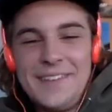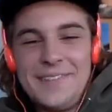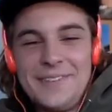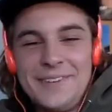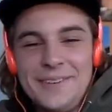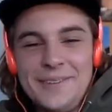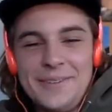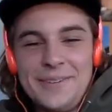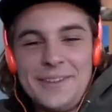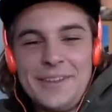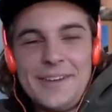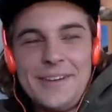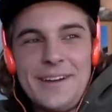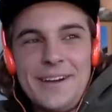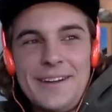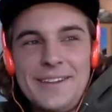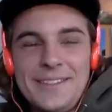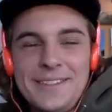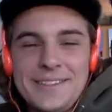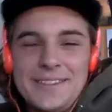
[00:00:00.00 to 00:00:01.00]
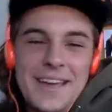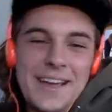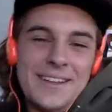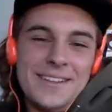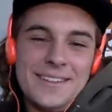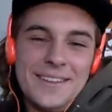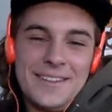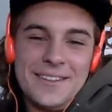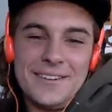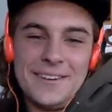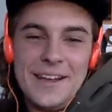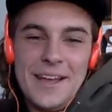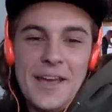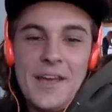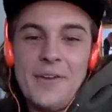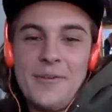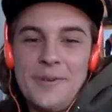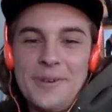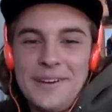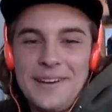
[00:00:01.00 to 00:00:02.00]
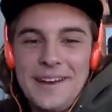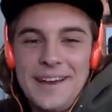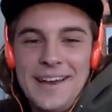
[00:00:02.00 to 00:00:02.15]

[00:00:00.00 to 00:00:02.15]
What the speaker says: when they were out skating the other day, when it